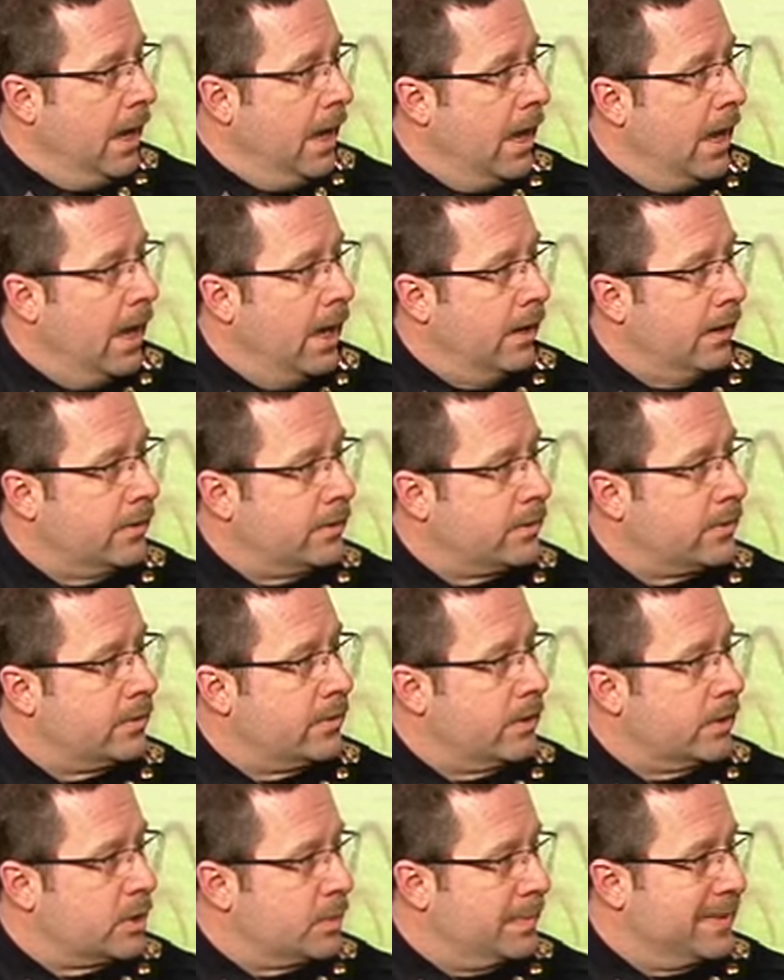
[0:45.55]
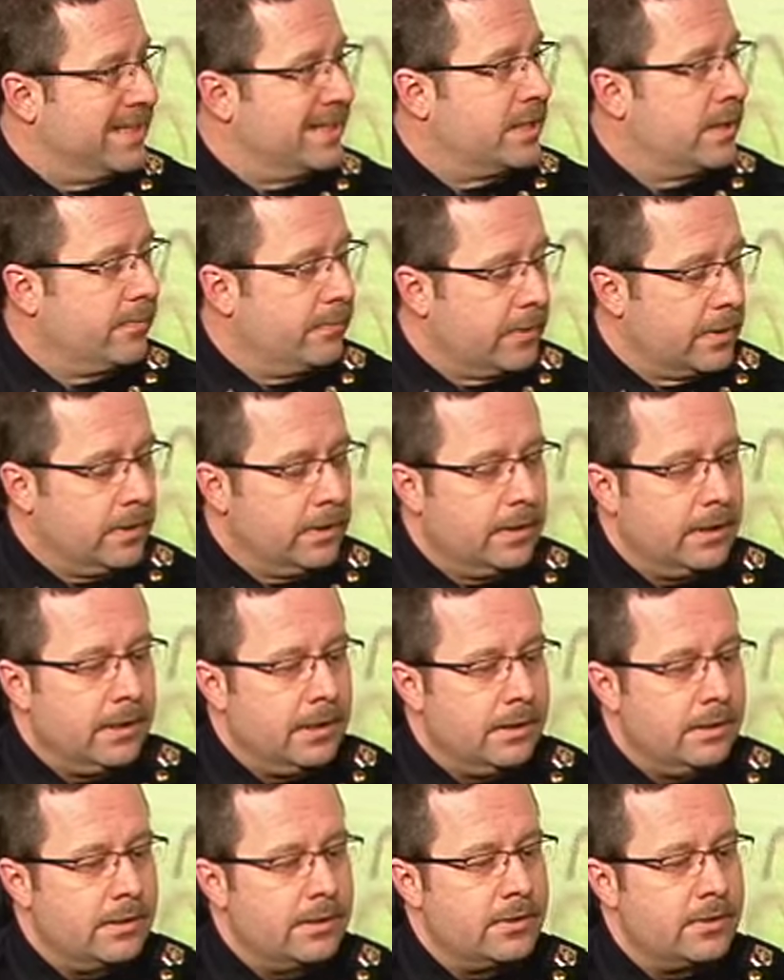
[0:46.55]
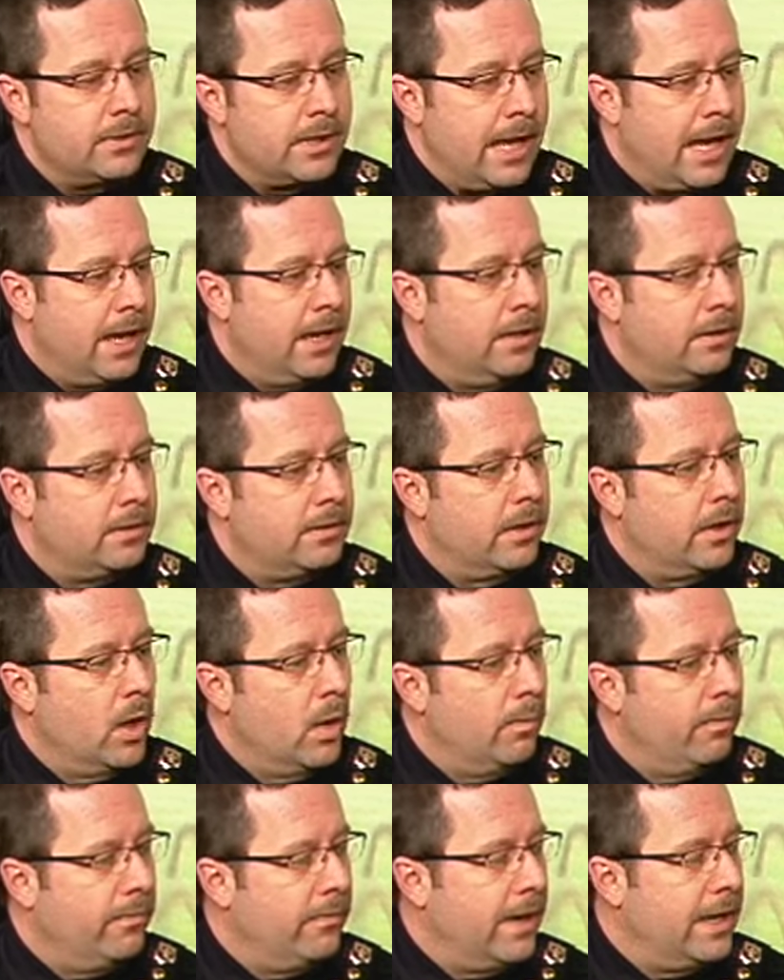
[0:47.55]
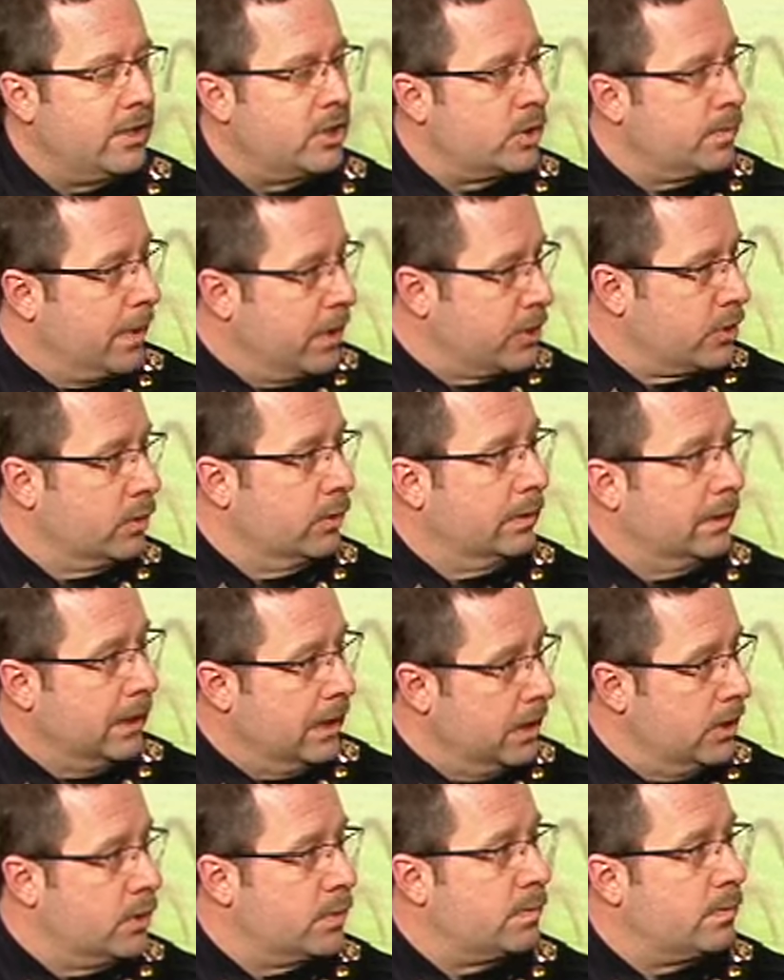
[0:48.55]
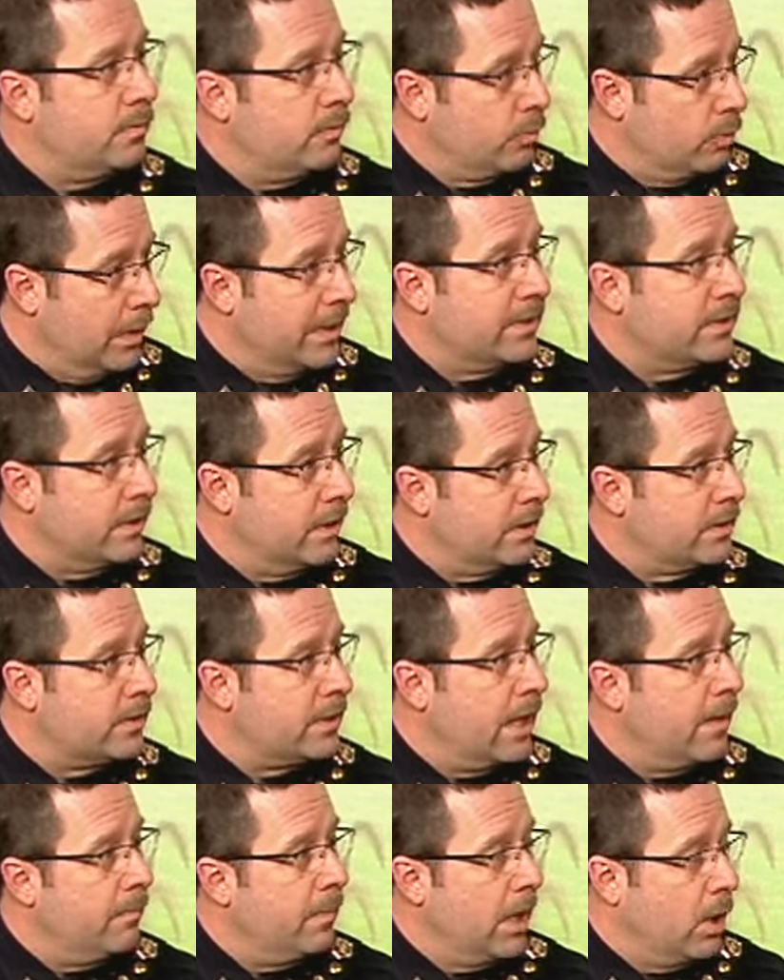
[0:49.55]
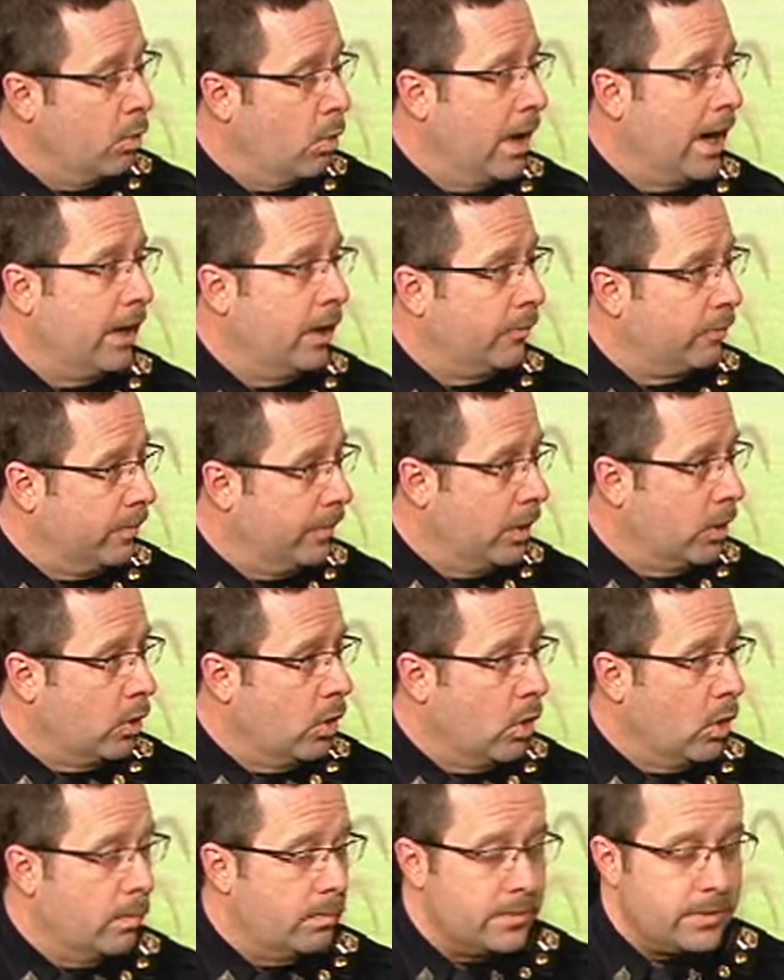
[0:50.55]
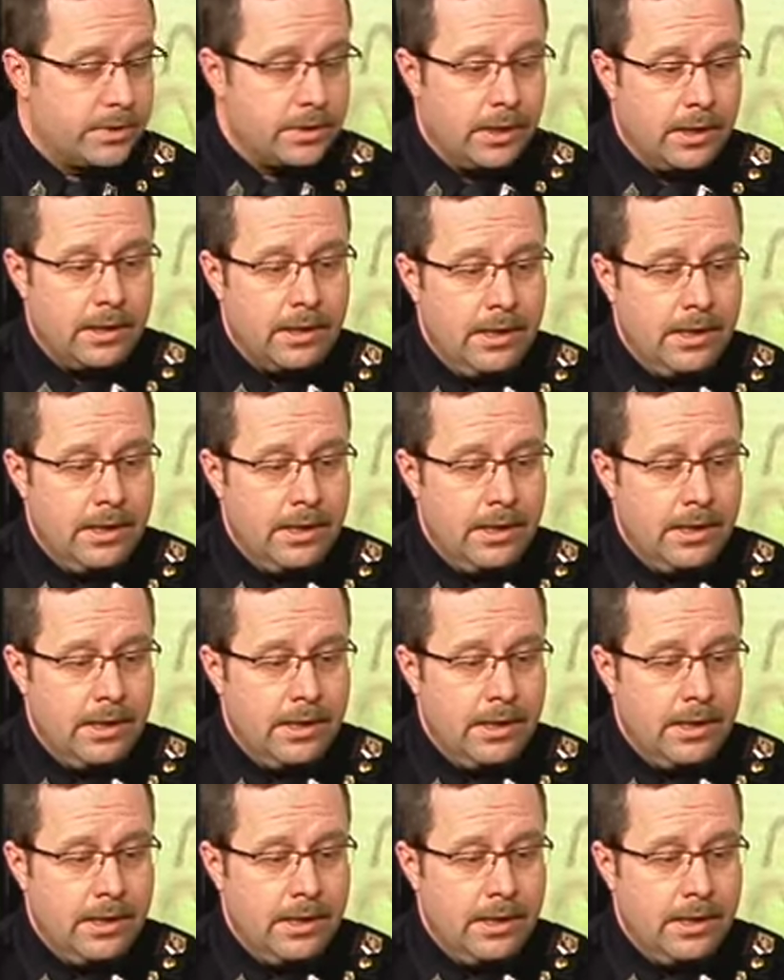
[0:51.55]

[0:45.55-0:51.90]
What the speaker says: and it's specifically designed to help find special needs residents that may wander from their homes,